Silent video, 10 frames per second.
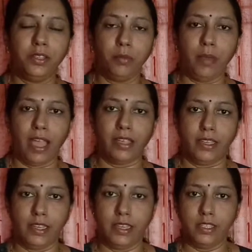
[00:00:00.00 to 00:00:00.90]
the blank
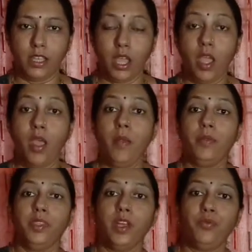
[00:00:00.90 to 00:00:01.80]
is:
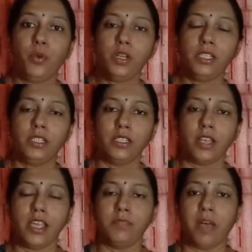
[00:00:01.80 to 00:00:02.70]
the food
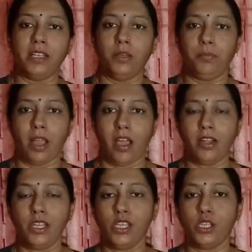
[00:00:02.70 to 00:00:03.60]
synthesized by the
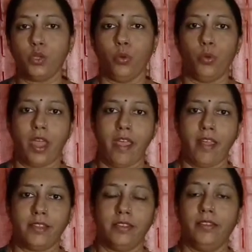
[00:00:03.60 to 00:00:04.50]
plant is stored
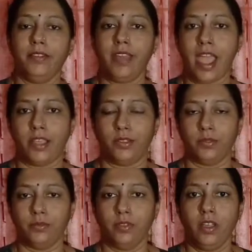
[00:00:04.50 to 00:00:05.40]
as dash.
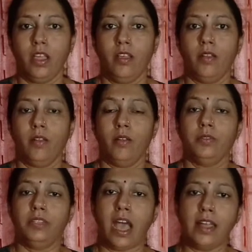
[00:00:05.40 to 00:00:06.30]

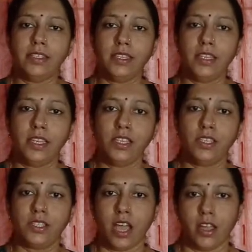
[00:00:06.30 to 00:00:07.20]
The answer is
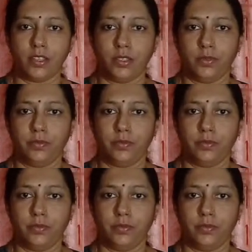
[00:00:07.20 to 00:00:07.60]
starch.